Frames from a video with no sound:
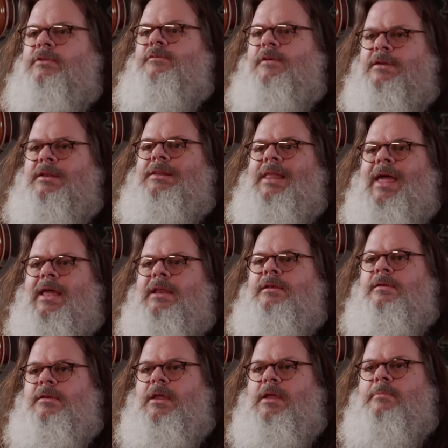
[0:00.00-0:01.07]
let's find a
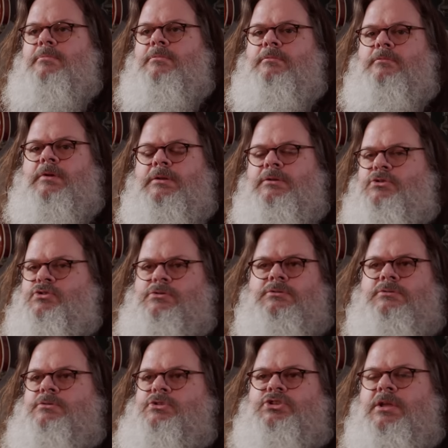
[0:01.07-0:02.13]
Latin name, right? Sh
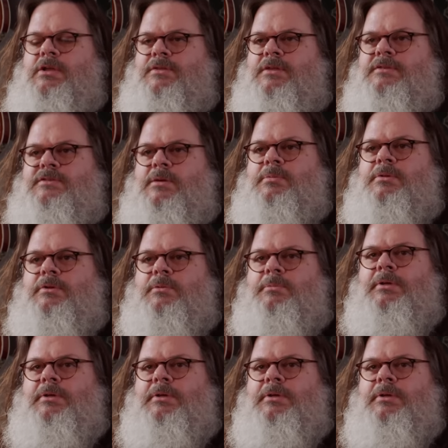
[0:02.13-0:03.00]
shake things up a little